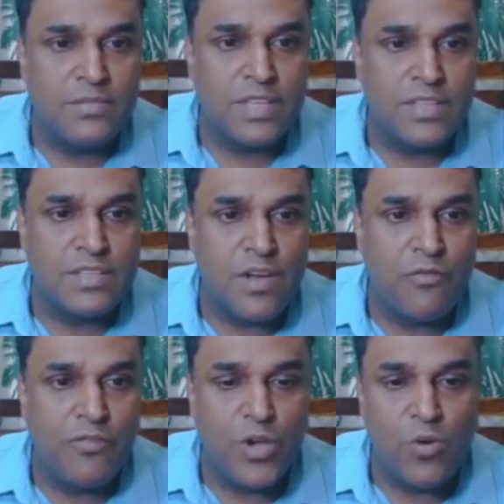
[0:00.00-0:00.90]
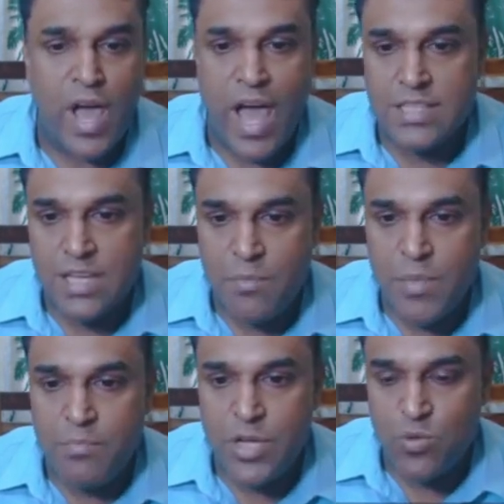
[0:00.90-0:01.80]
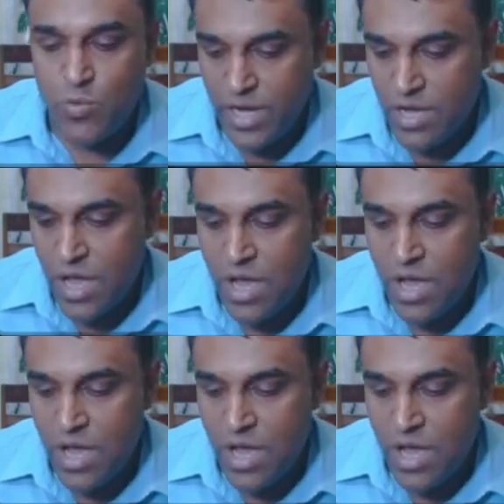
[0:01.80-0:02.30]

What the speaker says: this video has come in between,